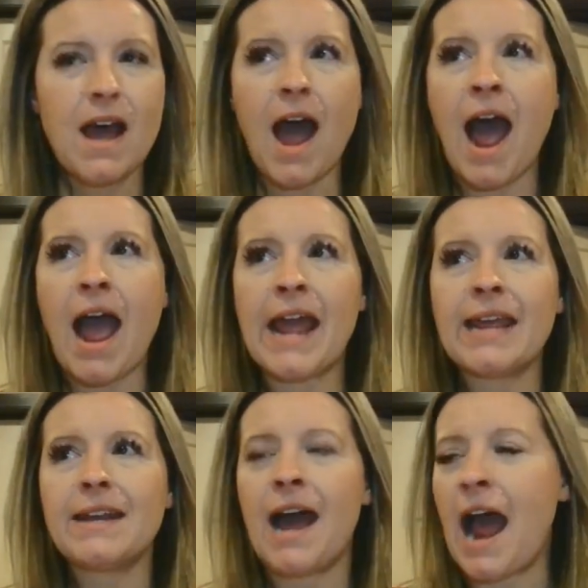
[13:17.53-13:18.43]

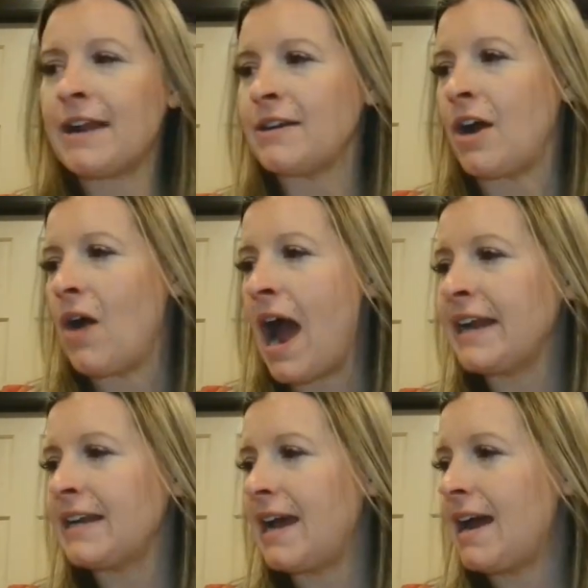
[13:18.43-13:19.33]
I, I don't know.
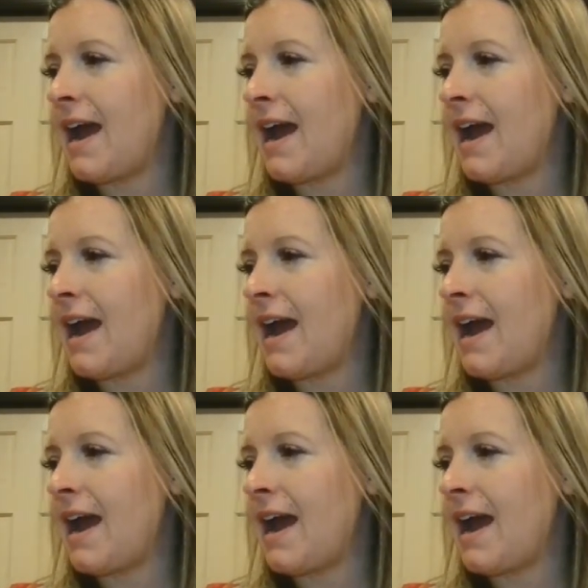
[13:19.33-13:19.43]
I'm,